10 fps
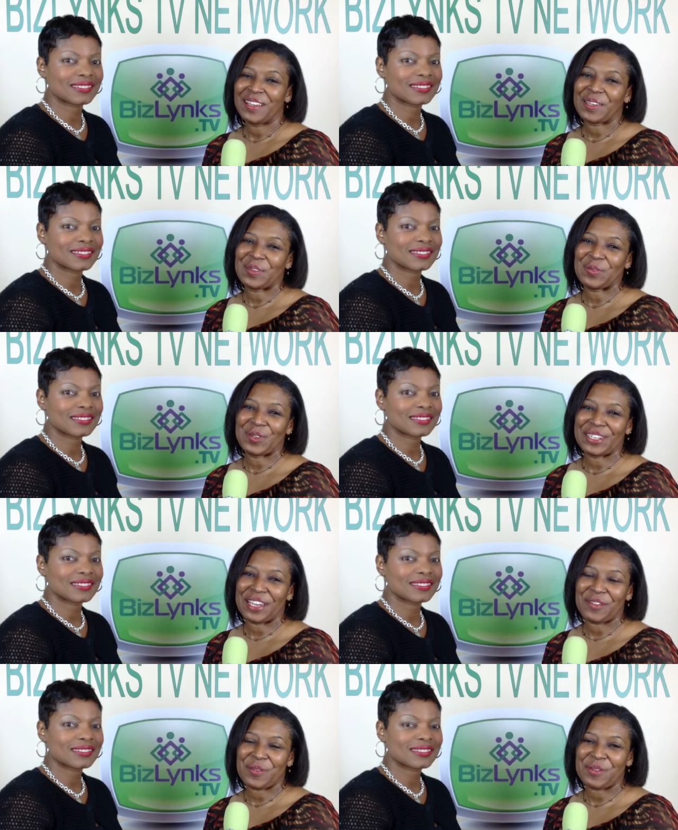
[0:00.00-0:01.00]
Speaker 1: Good morning,
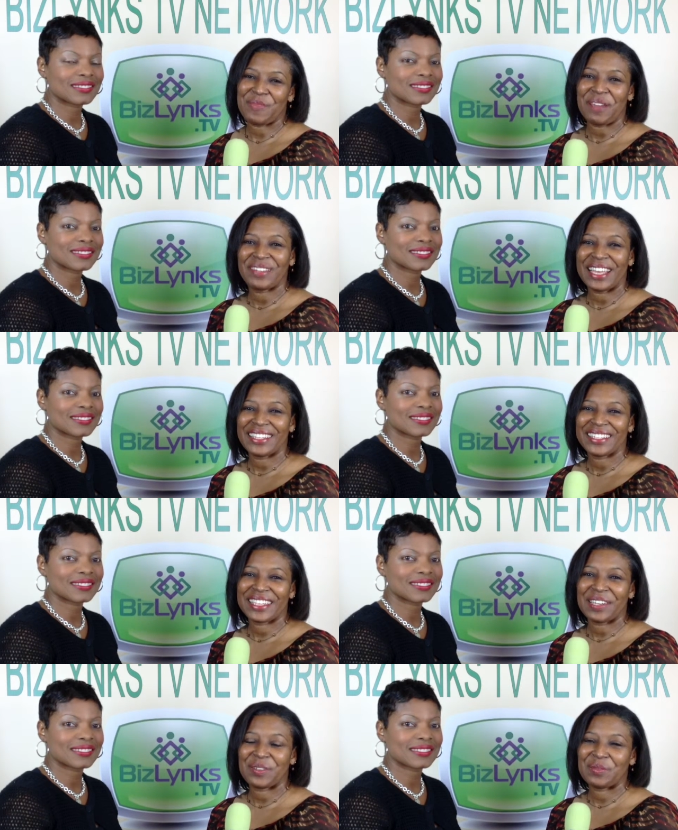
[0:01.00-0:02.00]
everyone. Pamela
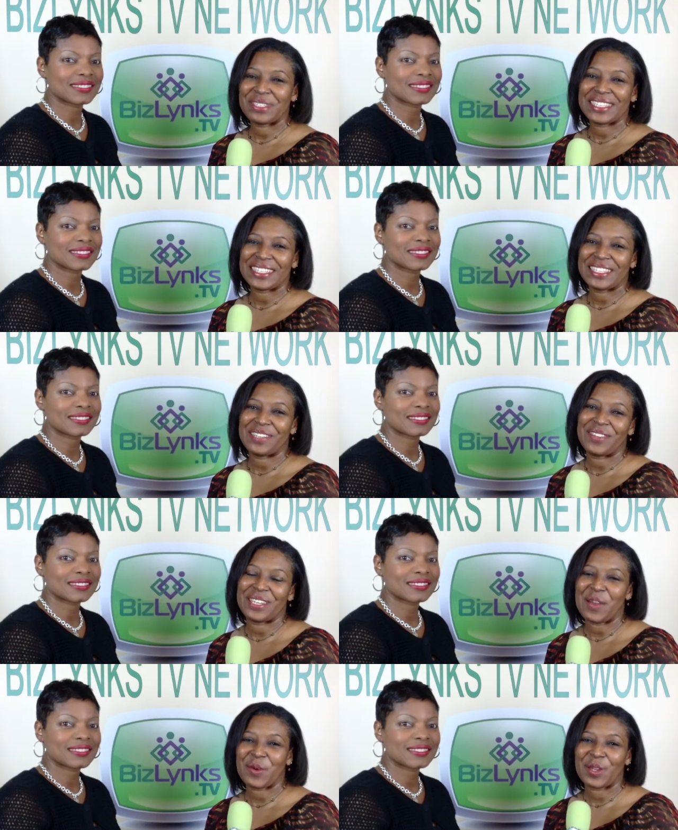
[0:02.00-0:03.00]
Alexander with BizLynks TV
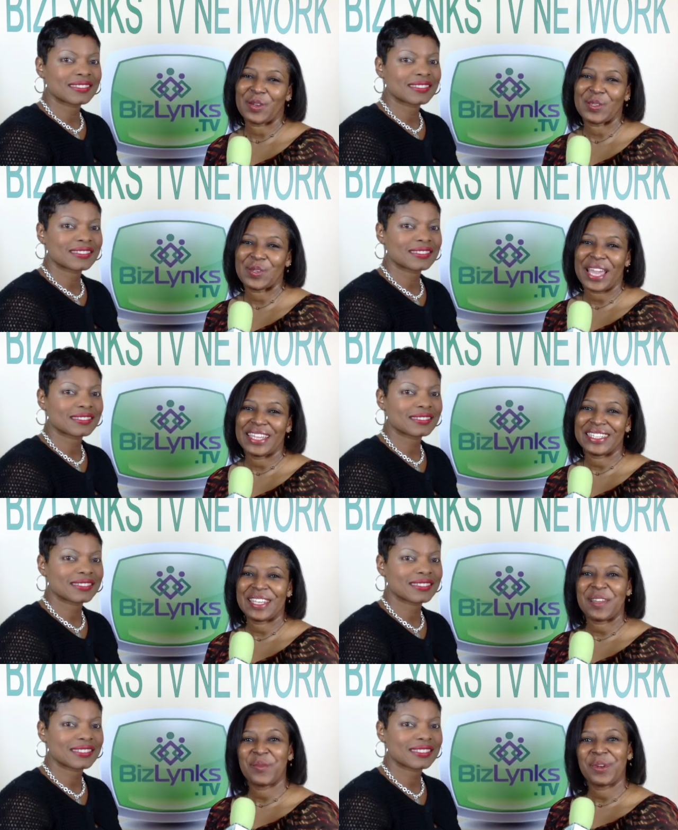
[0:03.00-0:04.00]
Network on location,
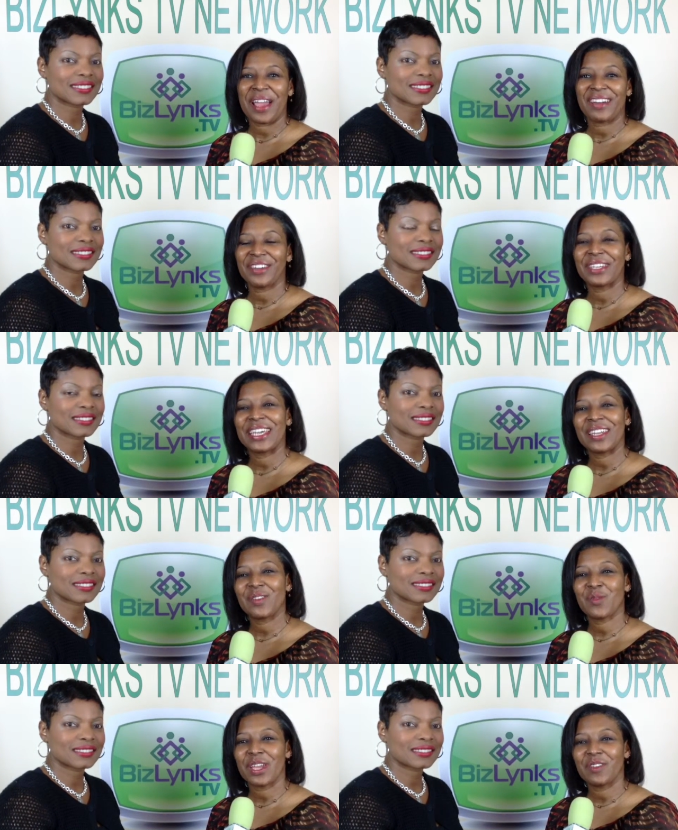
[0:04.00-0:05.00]
and we're out here getting
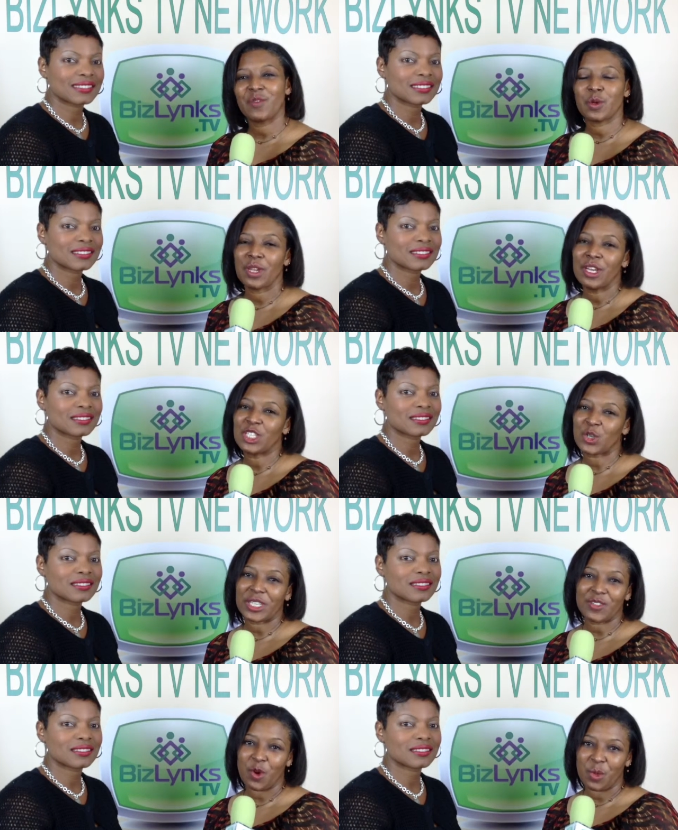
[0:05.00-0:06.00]
ready for
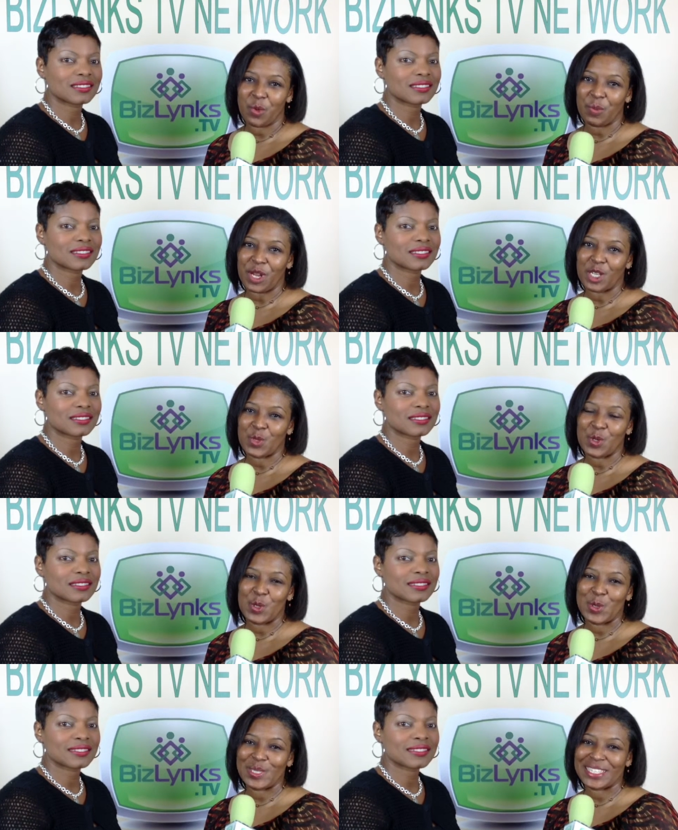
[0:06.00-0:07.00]
Transforming Women
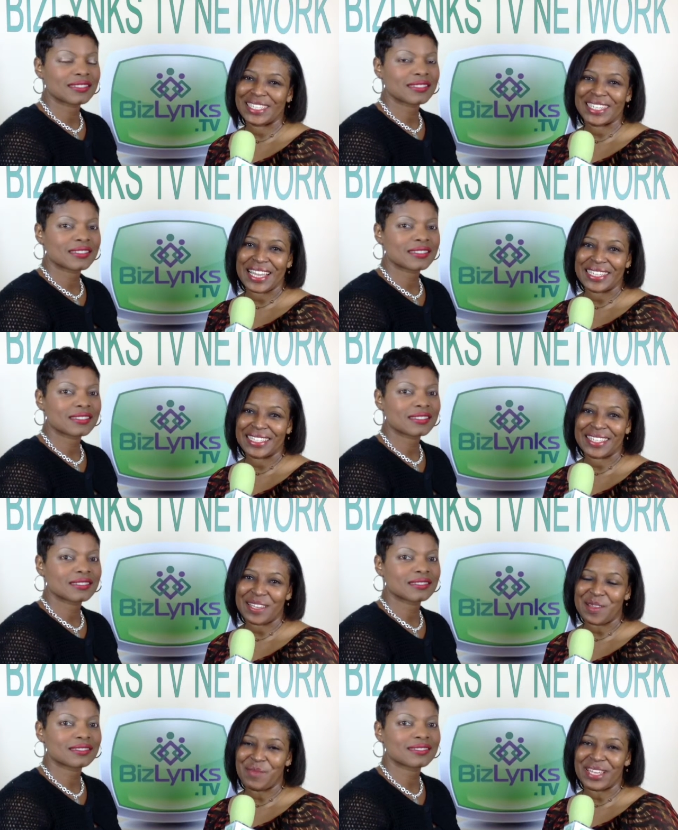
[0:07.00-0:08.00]
Entrepreneurs. Today's
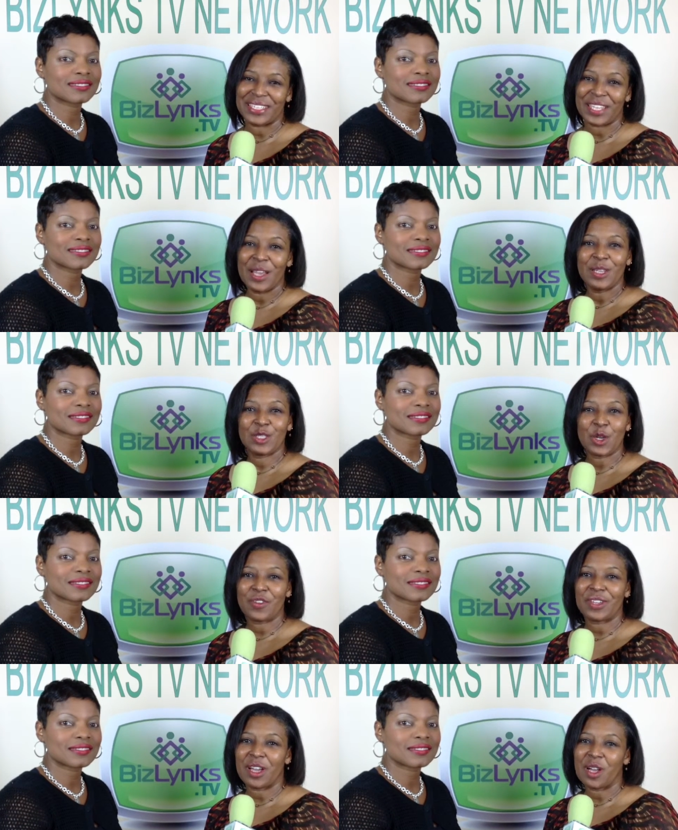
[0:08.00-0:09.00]
theme is
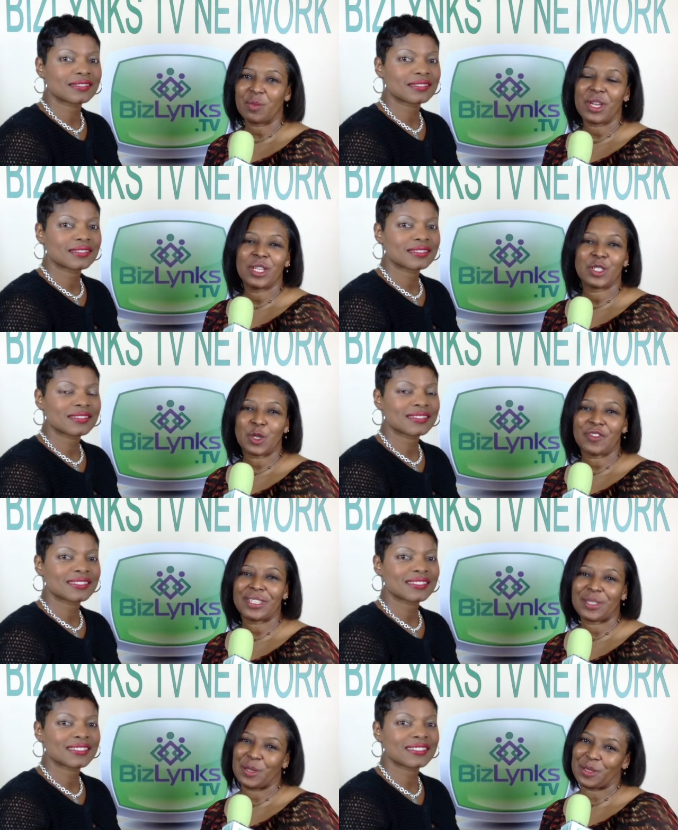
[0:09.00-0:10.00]
serving up servant
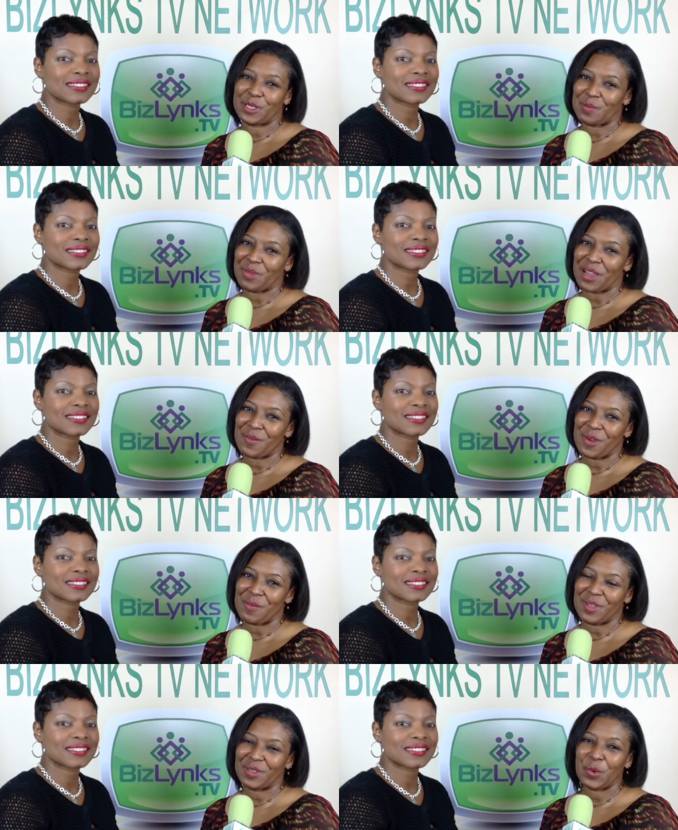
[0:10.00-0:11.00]
leadership by
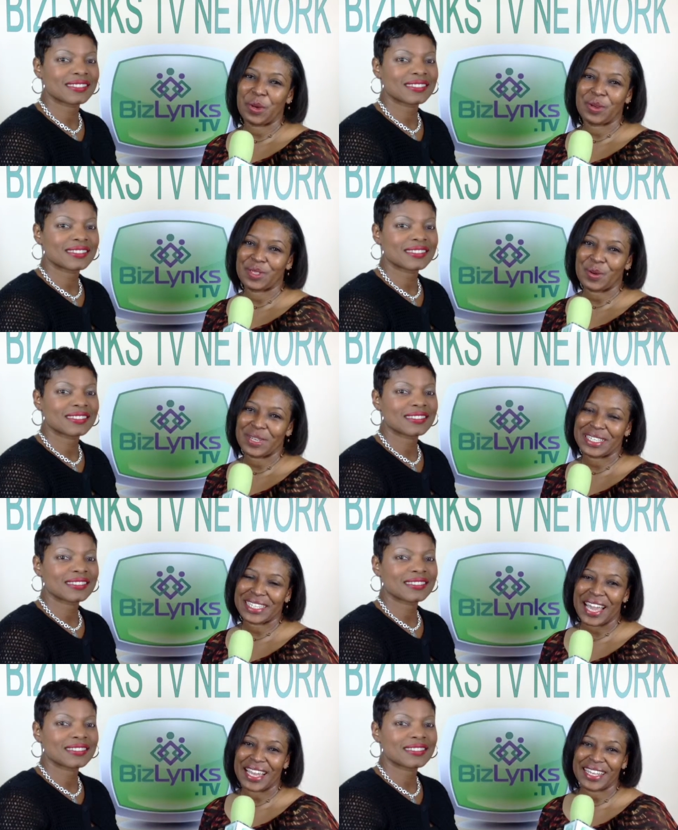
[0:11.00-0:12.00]
women. We're so
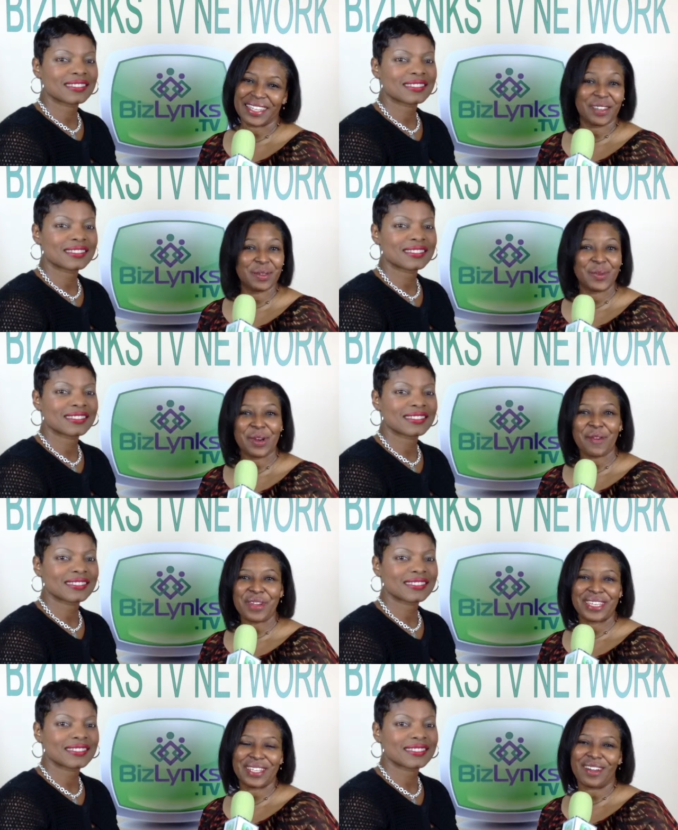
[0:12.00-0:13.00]
excited, and we're
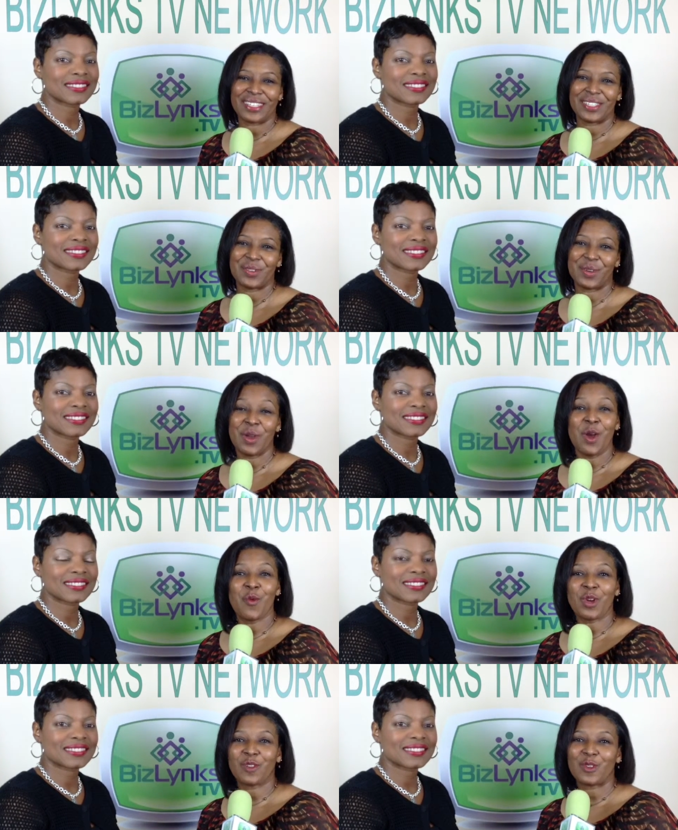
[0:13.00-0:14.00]
already talking to the
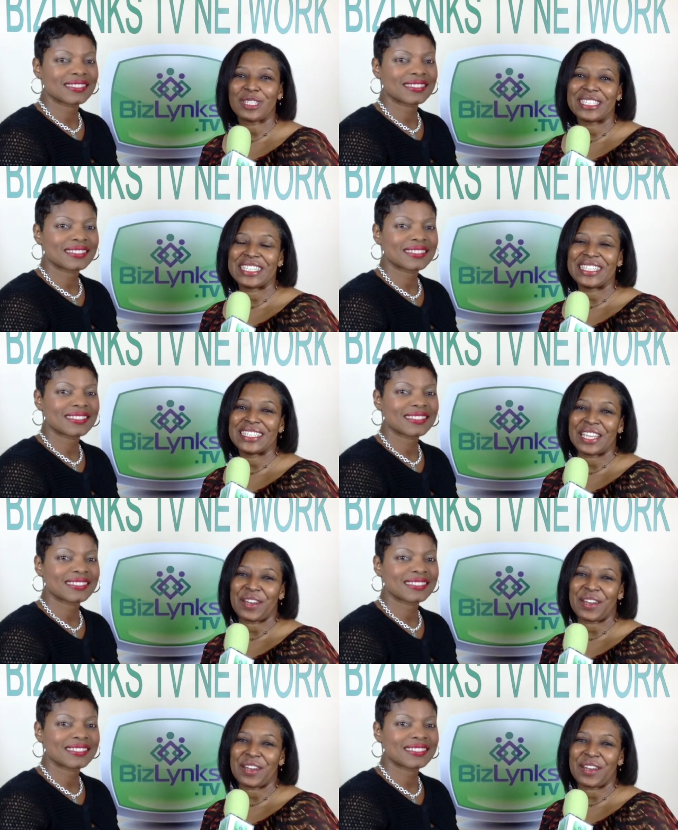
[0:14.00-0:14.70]
wonderful attendees